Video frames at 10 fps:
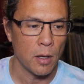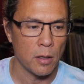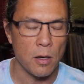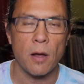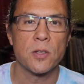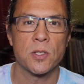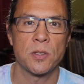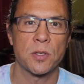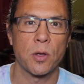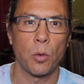
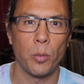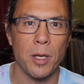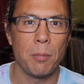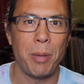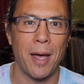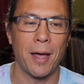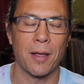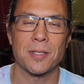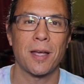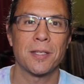nonsensical
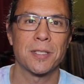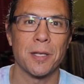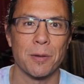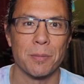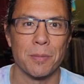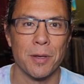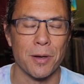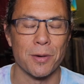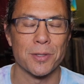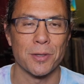windbag as I see him
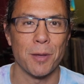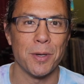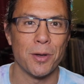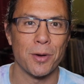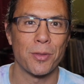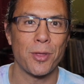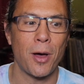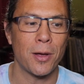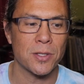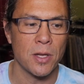here? So let me know your
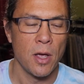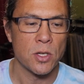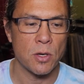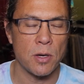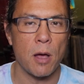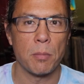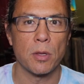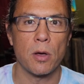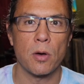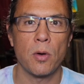thoughts. Share down
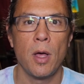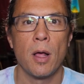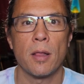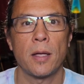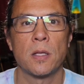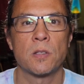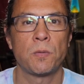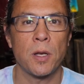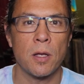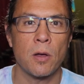below, like this
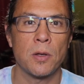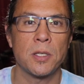video.